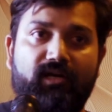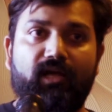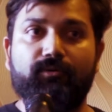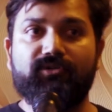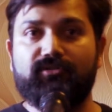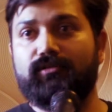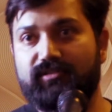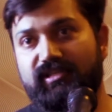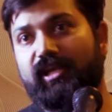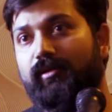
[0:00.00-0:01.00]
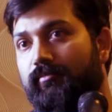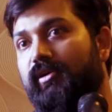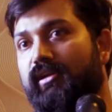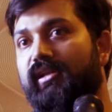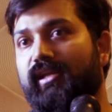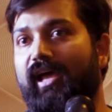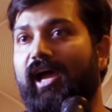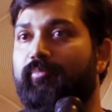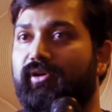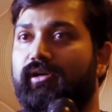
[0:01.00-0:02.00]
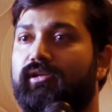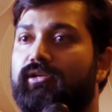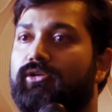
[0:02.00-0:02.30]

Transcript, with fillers: and I was all the same. But it happened.